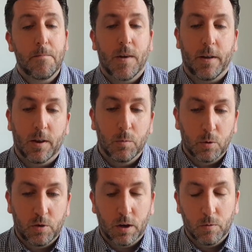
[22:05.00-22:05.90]
I think we'll
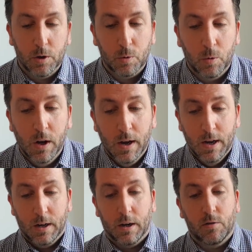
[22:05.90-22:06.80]
see a real
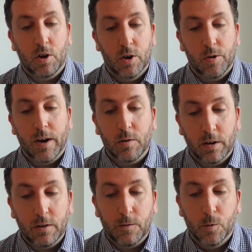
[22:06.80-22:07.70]
kind of turnaround in
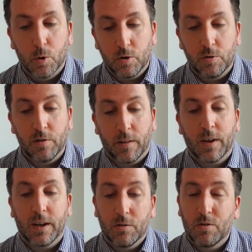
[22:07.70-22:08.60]
his fortunes. I
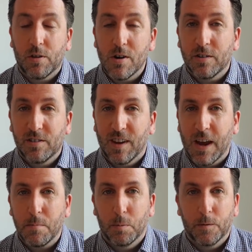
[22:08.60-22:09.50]
think it was starting to
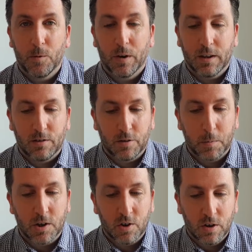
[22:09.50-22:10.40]
happen before that
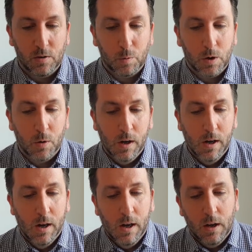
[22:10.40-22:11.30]
suspension as well.
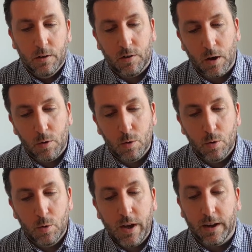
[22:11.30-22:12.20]

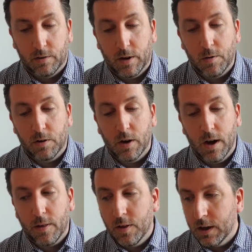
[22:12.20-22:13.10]
So yes, Eric Dier,
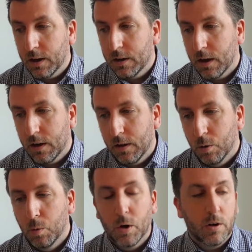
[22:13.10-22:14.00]
I think
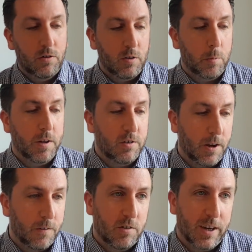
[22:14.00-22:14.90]
all word seems to be that
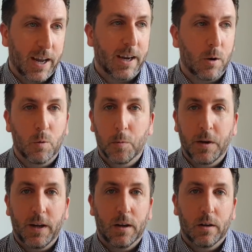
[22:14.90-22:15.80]
Japhet Tanganga will
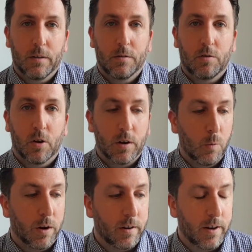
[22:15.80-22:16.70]
be certainly
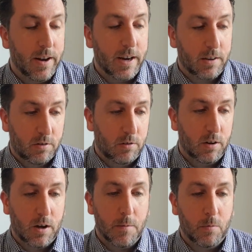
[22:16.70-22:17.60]
one of the next to
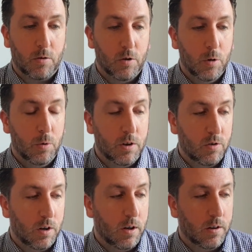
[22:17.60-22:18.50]
come through with
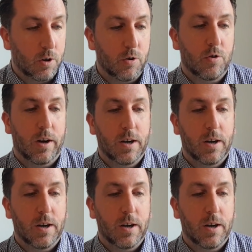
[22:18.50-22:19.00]
the contract.